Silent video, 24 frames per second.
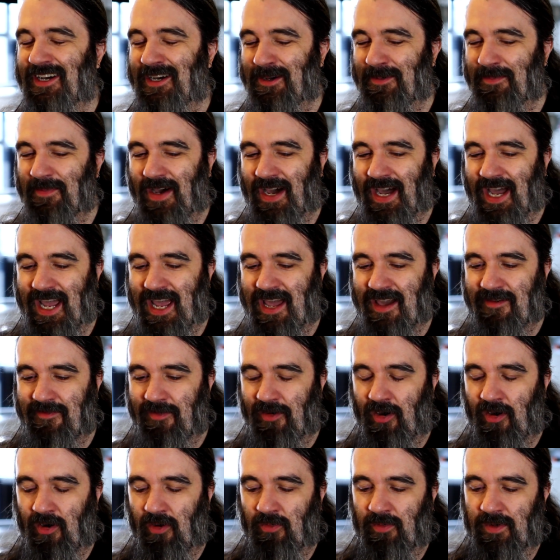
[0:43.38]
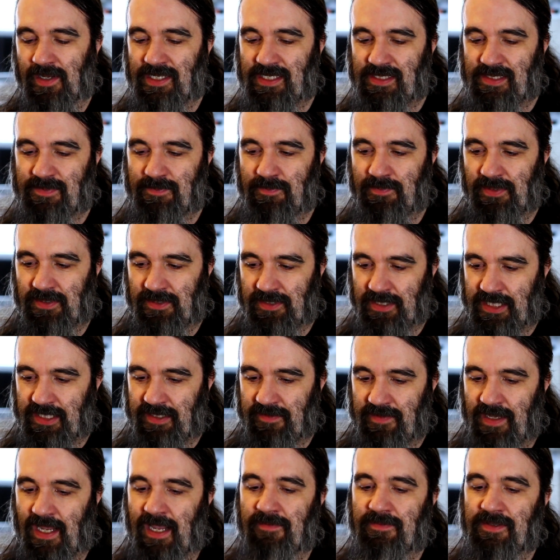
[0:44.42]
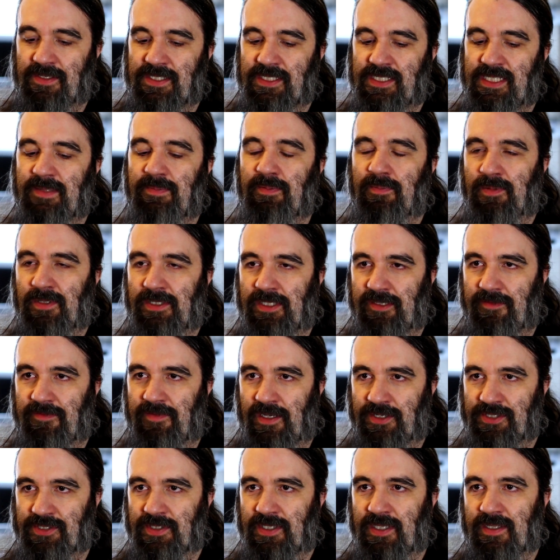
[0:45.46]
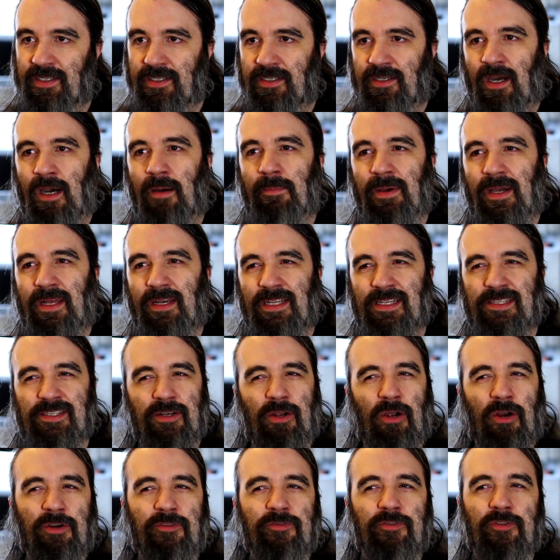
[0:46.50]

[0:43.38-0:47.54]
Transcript: Um, I have always believed, I have this deep belief actually, that combat is an art